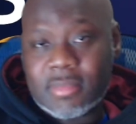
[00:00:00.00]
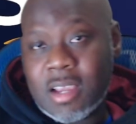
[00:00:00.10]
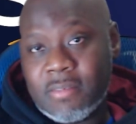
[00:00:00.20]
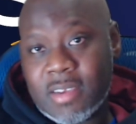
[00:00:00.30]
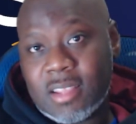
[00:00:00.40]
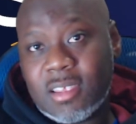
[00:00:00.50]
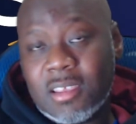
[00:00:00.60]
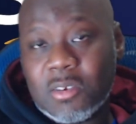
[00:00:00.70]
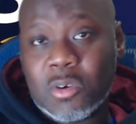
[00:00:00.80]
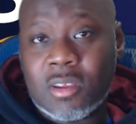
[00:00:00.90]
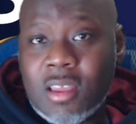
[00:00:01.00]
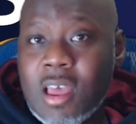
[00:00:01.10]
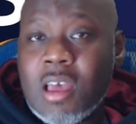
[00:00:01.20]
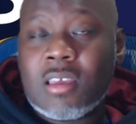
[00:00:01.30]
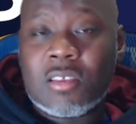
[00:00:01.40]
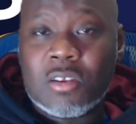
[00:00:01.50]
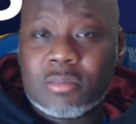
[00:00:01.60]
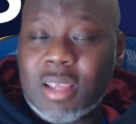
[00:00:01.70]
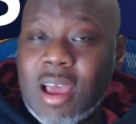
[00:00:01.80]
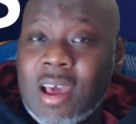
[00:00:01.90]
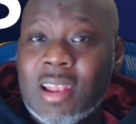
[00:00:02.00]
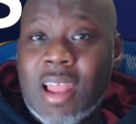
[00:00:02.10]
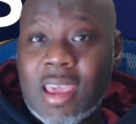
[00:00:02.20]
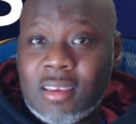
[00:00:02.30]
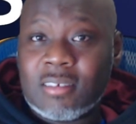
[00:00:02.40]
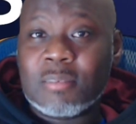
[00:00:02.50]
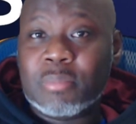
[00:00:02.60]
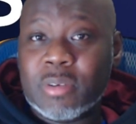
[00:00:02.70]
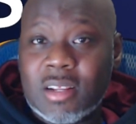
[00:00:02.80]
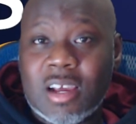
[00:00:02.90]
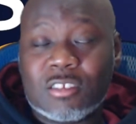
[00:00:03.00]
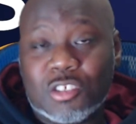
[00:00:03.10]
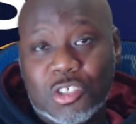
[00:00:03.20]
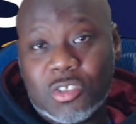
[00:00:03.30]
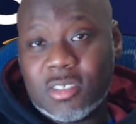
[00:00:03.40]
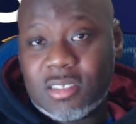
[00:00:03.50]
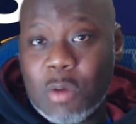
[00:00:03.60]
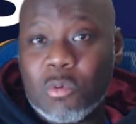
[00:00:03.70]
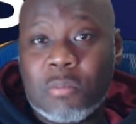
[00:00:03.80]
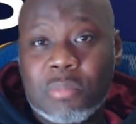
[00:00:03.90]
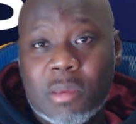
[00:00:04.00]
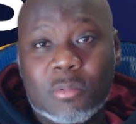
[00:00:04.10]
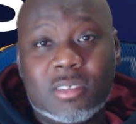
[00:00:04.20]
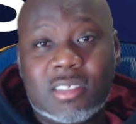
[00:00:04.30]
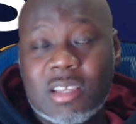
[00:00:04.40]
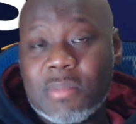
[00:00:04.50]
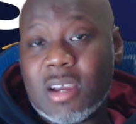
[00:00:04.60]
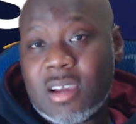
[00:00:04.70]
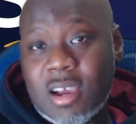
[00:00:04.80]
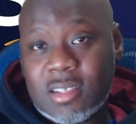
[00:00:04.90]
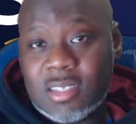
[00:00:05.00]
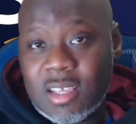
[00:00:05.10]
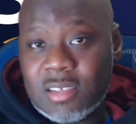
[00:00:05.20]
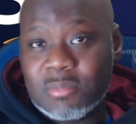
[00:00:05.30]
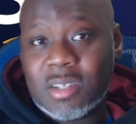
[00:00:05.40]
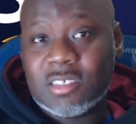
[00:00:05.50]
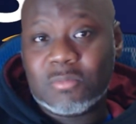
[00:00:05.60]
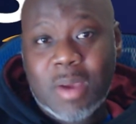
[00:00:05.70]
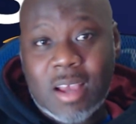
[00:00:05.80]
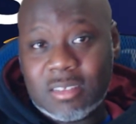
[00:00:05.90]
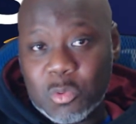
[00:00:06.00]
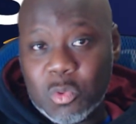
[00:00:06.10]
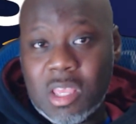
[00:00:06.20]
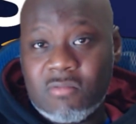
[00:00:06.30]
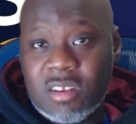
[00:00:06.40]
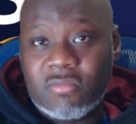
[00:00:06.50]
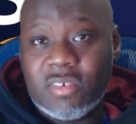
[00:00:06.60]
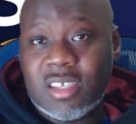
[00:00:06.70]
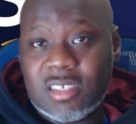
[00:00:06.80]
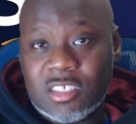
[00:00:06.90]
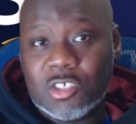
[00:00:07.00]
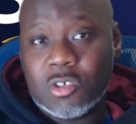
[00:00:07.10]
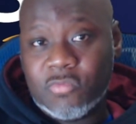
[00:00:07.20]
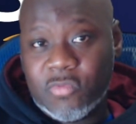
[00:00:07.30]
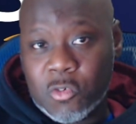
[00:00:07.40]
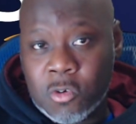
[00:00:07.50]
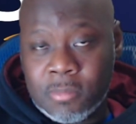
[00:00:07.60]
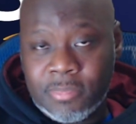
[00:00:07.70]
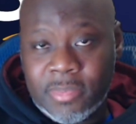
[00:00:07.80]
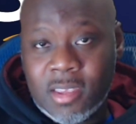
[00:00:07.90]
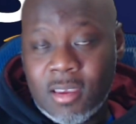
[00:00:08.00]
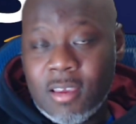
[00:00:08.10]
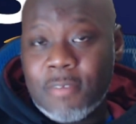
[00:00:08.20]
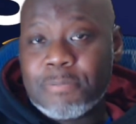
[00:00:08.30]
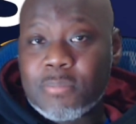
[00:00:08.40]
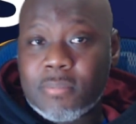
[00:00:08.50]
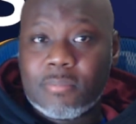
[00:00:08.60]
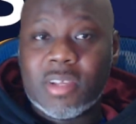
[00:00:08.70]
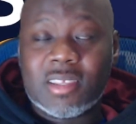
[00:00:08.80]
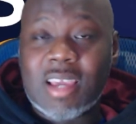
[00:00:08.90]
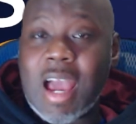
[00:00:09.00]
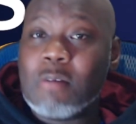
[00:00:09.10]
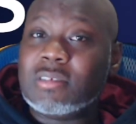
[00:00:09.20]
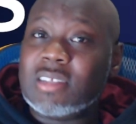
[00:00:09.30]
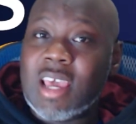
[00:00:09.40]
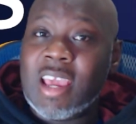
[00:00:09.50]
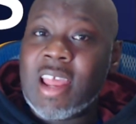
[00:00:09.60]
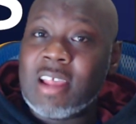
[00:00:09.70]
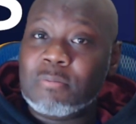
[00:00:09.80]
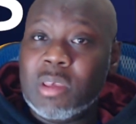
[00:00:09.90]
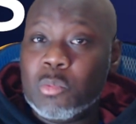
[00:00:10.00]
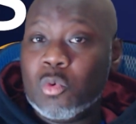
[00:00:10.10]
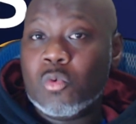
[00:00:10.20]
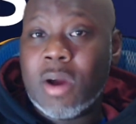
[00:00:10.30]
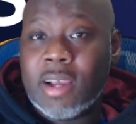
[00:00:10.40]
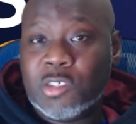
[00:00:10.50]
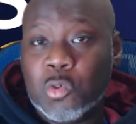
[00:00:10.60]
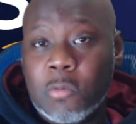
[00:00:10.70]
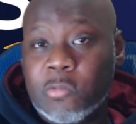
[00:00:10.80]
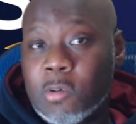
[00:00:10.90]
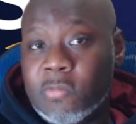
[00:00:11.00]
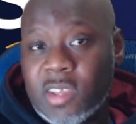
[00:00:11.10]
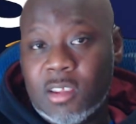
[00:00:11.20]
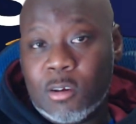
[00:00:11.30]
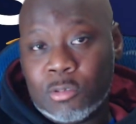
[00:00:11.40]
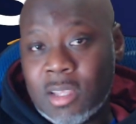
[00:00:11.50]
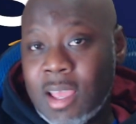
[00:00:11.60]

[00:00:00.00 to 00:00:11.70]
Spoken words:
don't got the heat on. You know what I'm saying? I like putting out the shorts. I want people to see my content as much as possible, even if it's in short form. But the guy was saying that people who watch short form videos,